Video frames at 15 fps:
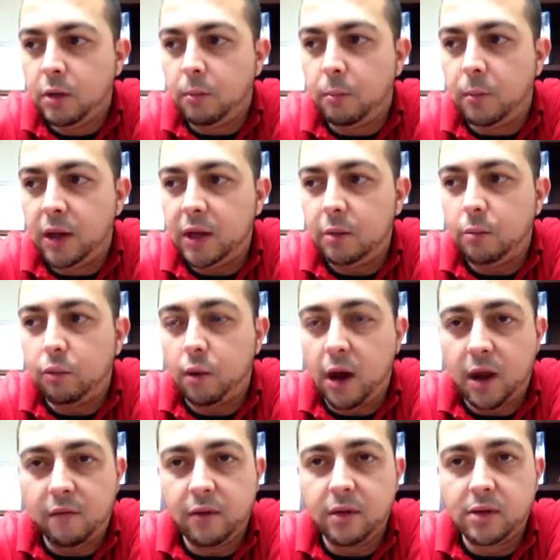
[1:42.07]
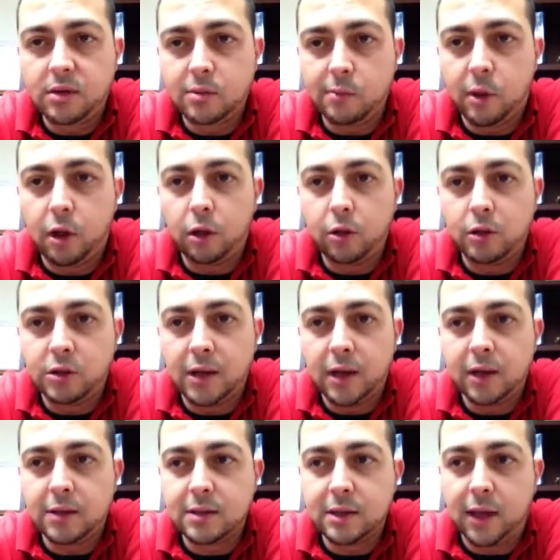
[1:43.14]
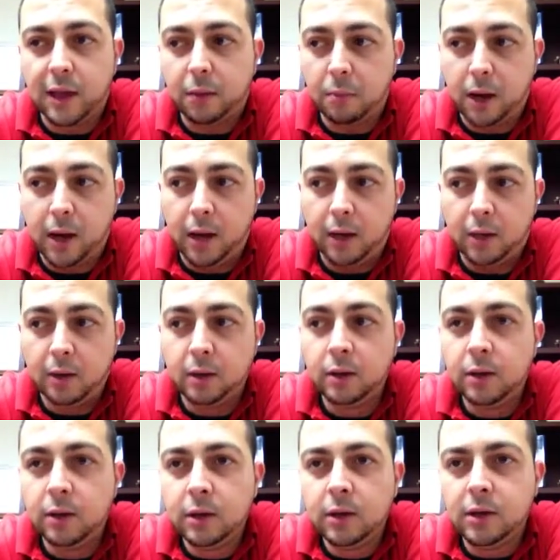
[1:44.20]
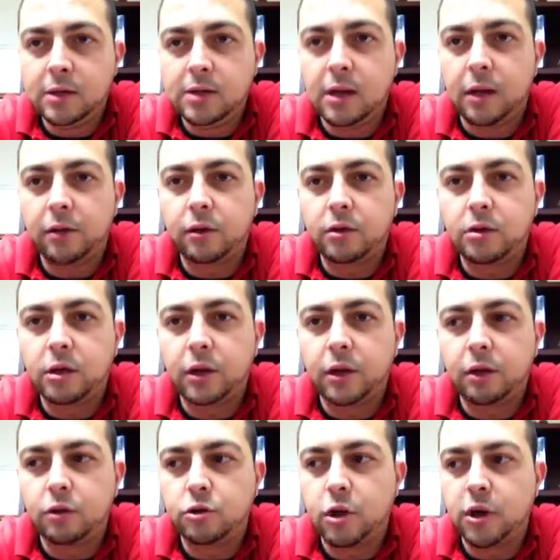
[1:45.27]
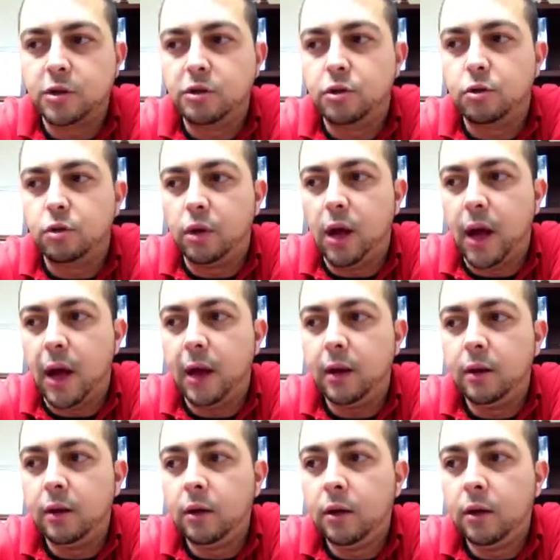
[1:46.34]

Many private, smaller sites like mine, South Coast Clinical Trials, do not.